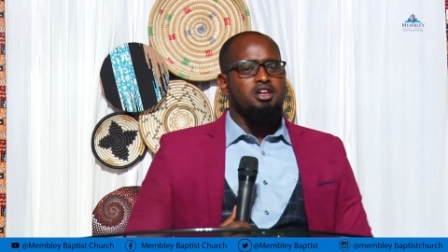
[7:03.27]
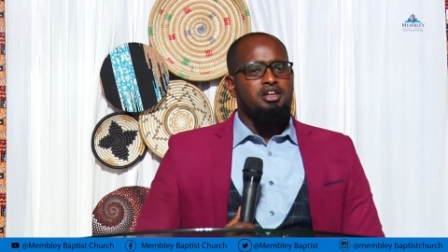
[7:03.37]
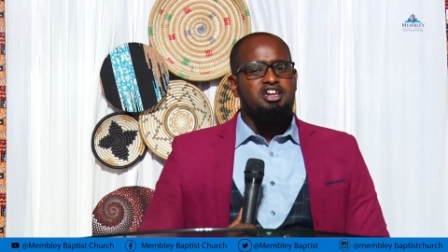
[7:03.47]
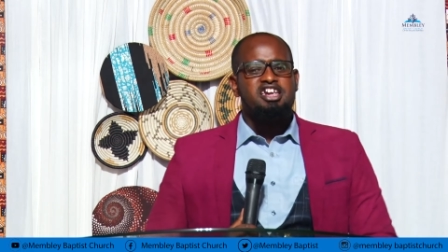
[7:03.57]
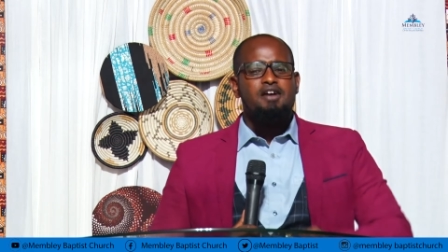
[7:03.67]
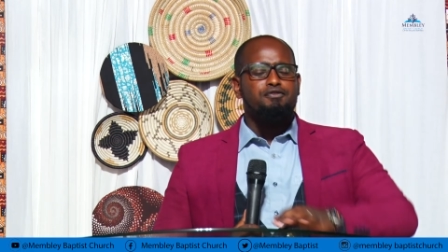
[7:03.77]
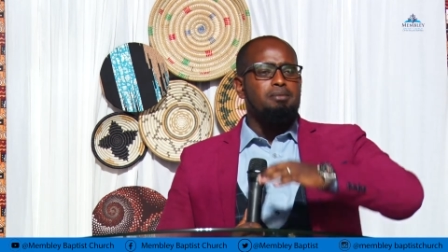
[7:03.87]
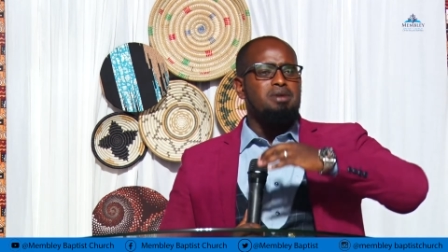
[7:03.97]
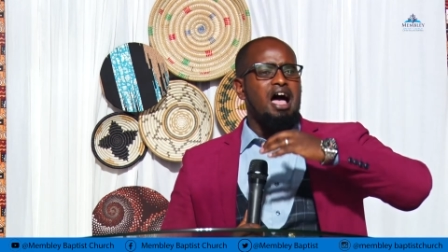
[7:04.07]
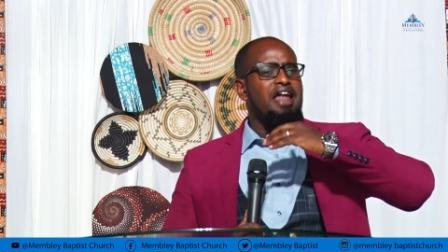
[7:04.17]
He gave
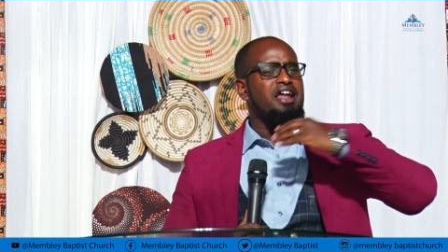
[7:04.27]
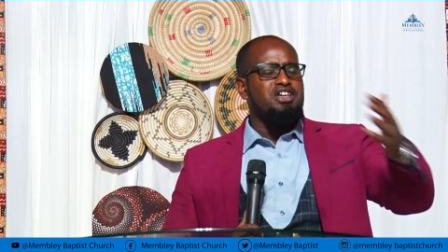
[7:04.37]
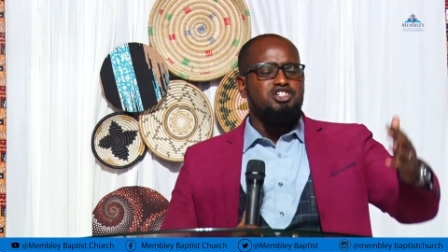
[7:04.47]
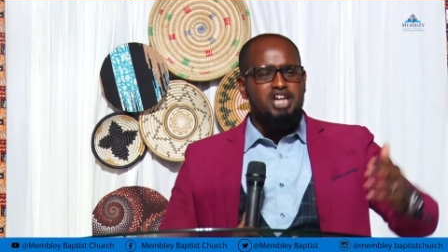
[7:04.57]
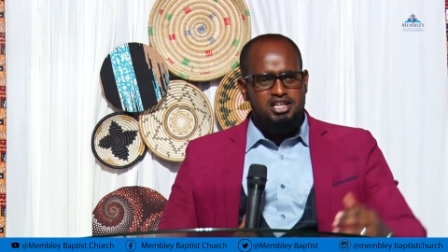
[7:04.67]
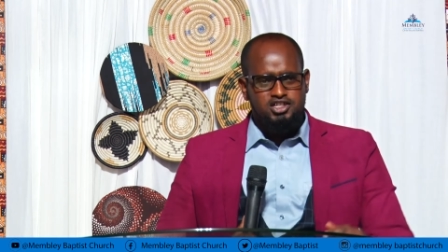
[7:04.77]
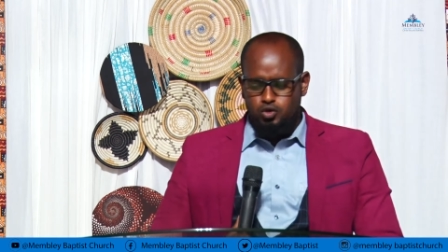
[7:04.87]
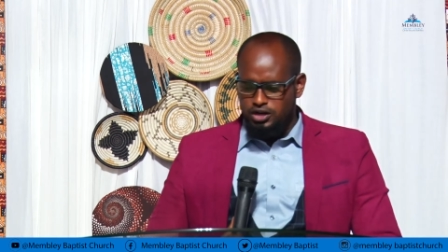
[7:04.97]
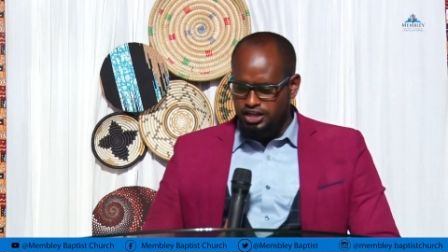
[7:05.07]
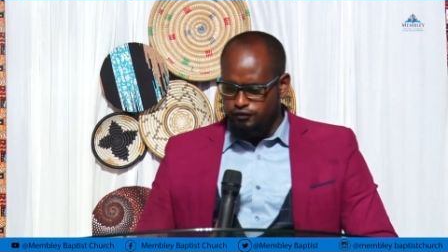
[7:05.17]
them another chance
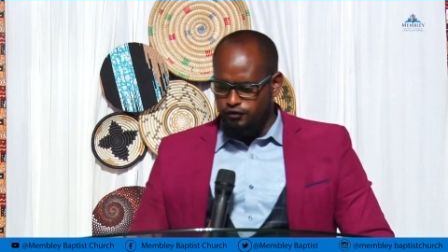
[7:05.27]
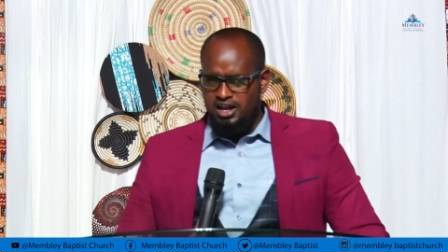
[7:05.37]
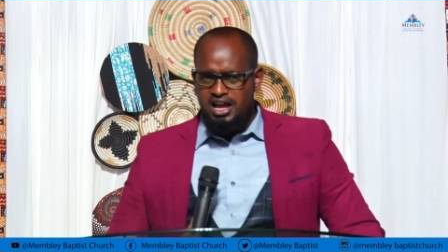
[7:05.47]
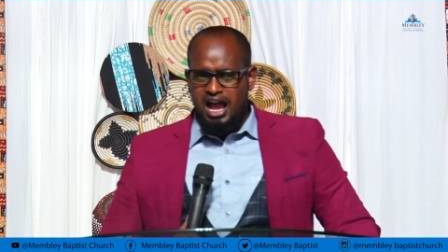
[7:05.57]
to live,